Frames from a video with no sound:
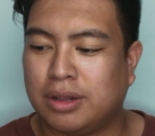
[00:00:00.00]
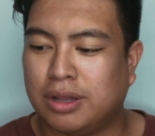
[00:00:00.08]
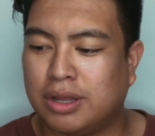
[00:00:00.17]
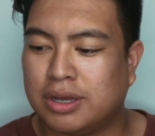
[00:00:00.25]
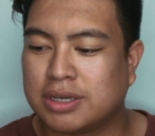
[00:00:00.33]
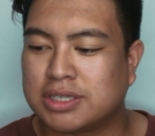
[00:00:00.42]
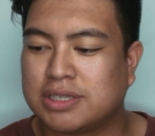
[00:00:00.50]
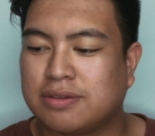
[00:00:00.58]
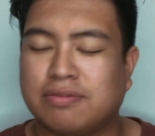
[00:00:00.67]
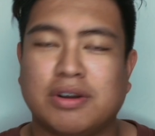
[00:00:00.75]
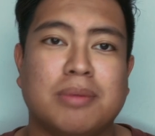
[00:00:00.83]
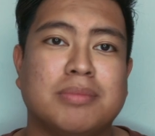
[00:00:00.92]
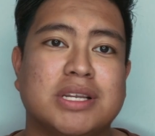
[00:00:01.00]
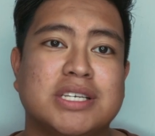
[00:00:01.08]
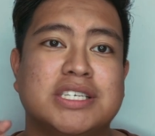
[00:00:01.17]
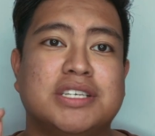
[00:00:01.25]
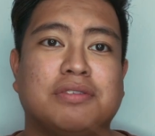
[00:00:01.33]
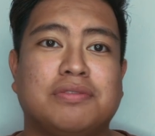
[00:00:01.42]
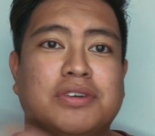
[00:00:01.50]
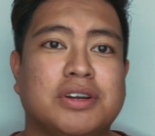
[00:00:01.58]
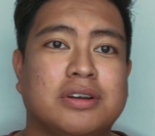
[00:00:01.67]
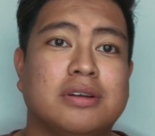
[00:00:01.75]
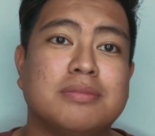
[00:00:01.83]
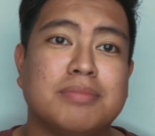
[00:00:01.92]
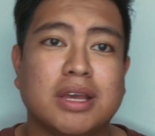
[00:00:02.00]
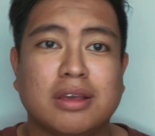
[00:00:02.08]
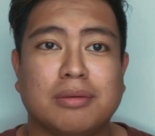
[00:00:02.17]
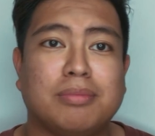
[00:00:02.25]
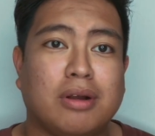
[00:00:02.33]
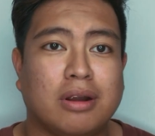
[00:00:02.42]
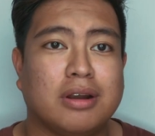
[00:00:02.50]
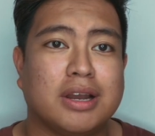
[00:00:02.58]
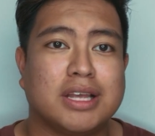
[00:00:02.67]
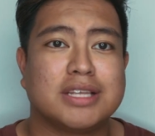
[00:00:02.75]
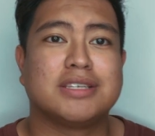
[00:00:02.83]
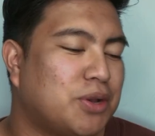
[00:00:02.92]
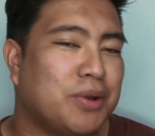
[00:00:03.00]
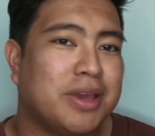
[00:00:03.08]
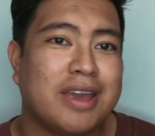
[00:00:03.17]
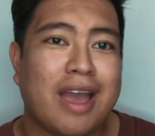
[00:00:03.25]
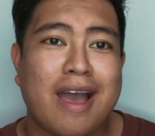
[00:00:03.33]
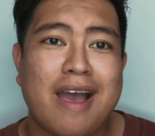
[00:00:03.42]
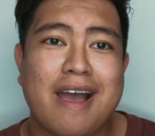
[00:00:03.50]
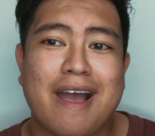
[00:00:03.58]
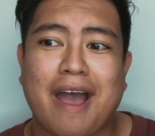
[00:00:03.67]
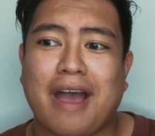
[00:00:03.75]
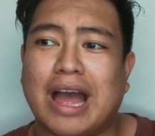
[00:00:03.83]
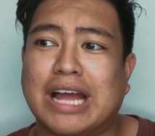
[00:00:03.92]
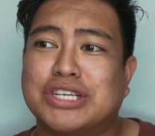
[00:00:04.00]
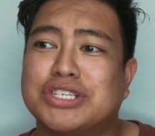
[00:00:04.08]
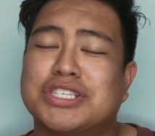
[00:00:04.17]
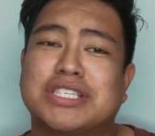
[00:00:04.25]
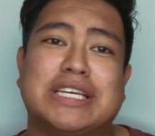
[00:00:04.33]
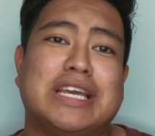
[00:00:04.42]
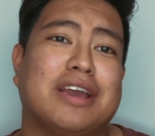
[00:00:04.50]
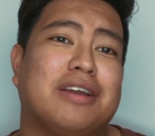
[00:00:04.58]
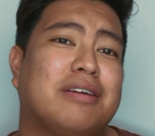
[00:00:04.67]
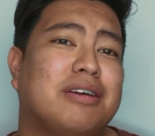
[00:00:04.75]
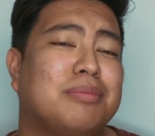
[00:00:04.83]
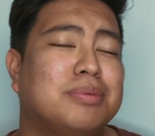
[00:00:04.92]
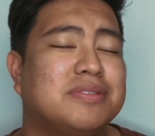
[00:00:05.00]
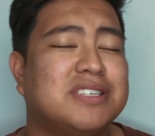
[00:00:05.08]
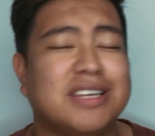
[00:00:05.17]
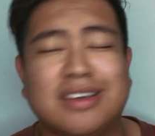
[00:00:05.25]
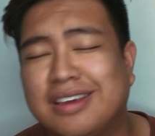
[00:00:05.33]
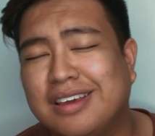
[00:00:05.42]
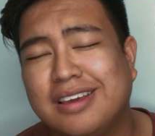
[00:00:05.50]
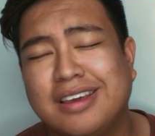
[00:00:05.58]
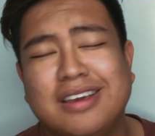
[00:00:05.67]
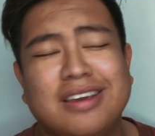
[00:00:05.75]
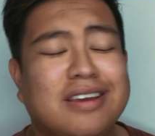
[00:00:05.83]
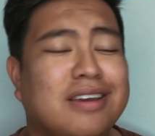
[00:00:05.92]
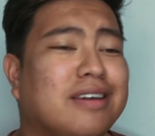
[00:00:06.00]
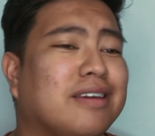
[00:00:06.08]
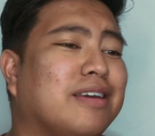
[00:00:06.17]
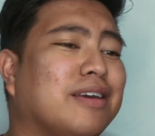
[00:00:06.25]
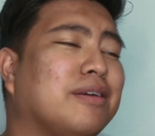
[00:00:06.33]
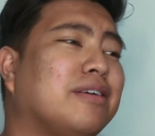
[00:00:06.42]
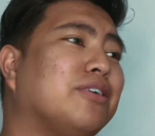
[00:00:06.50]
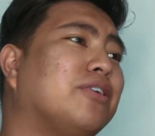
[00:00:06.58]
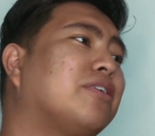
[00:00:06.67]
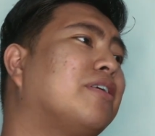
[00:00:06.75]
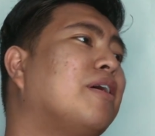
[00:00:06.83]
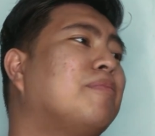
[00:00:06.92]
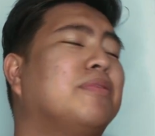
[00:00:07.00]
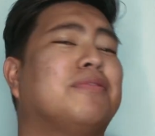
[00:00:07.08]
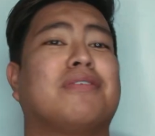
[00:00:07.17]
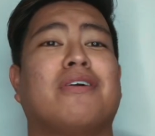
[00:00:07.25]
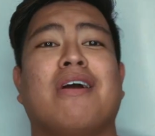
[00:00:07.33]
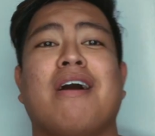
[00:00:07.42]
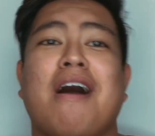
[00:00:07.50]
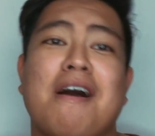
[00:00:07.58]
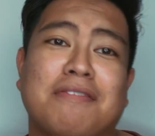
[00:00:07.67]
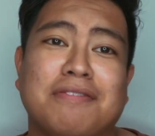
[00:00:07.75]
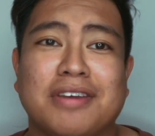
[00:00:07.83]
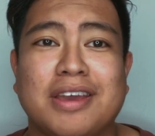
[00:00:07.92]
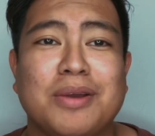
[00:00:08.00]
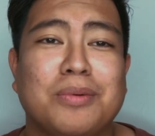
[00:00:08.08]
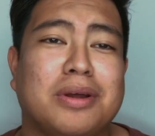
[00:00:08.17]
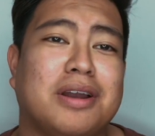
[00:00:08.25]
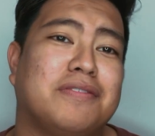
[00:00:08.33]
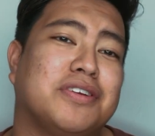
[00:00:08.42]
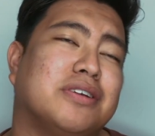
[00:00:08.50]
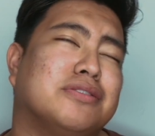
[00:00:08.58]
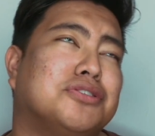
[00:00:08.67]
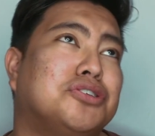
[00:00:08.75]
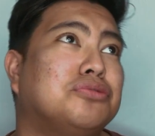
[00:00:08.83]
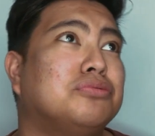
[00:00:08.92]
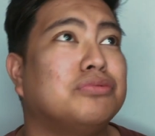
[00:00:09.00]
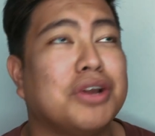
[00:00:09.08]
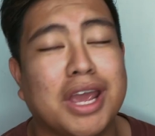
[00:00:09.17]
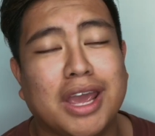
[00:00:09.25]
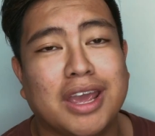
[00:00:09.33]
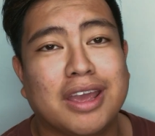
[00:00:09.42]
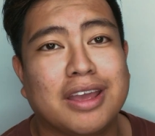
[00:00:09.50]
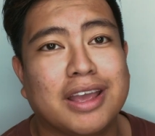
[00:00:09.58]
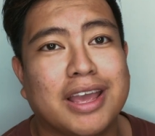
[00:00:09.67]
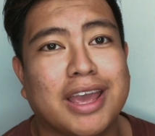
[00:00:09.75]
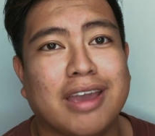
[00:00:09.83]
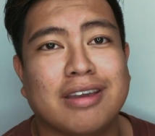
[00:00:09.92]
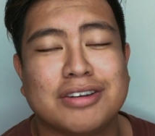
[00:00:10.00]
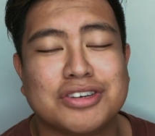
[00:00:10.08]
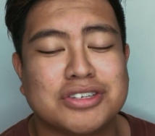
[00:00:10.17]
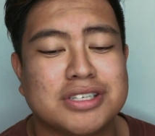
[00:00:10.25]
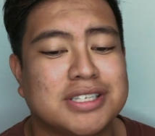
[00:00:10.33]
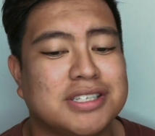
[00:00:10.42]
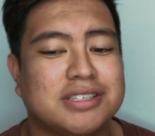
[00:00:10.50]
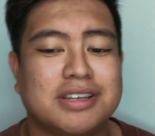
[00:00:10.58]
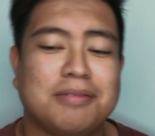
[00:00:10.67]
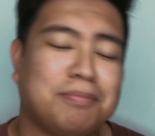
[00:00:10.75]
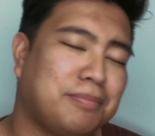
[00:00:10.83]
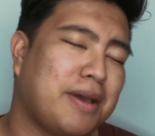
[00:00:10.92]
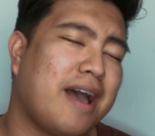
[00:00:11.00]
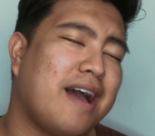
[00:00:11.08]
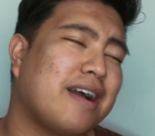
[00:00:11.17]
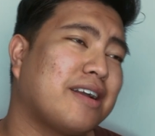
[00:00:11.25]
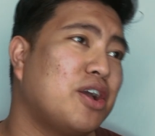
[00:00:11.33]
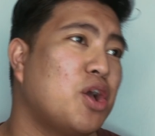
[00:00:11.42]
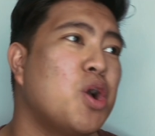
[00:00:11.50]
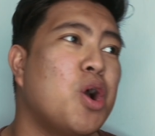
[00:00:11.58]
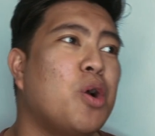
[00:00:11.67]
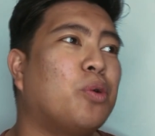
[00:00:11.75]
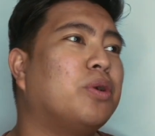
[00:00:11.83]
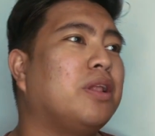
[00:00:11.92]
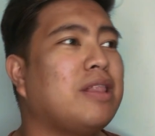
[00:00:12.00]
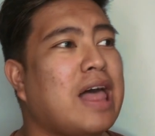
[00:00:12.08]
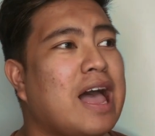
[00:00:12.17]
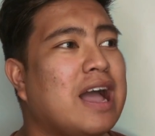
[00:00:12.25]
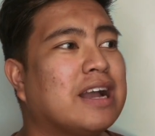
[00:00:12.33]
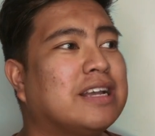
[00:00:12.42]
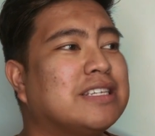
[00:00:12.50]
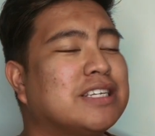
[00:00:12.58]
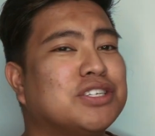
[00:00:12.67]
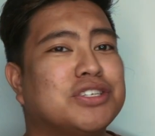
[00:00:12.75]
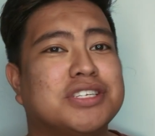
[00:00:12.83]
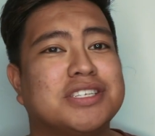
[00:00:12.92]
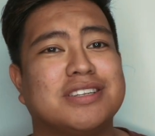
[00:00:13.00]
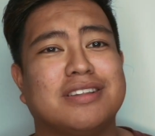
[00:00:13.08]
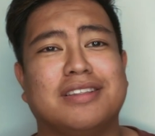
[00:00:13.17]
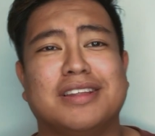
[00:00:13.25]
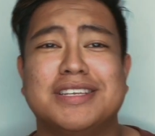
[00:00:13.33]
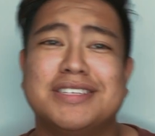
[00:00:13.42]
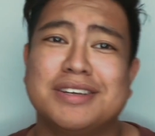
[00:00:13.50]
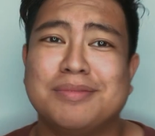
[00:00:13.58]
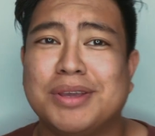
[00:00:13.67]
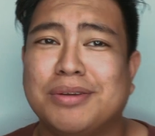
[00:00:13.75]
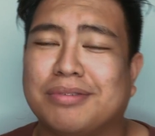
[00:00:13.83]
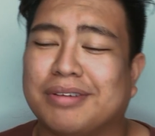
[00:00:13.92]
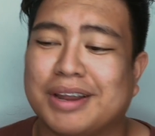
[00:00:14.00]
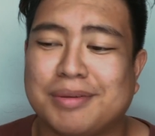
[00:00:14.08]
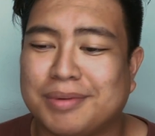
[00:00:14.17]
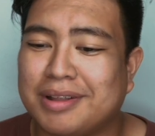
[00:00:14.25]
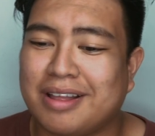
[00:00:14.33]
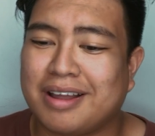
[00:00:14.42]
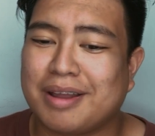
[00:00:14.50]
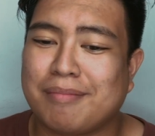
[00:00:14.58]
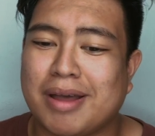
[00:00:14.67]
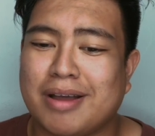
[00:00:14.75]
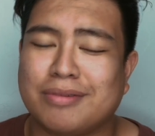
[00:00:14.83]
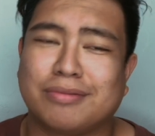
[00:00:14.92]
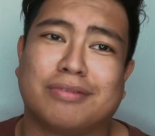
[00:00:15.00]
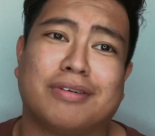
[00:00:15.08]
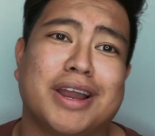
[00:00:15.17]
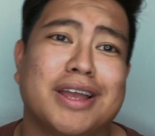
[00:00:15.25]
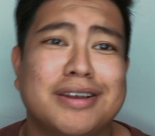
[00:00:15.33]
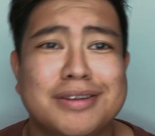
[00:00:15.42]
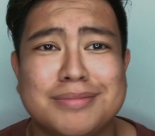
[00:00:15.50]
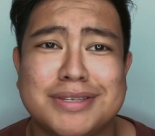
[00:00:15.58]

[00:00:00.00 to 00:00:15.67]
looks from different makeup artists. So yeah, just get your cup of tea, get your cup of coffee, whatever you drink, and just sit back, relax, and just listen to me ramble on about random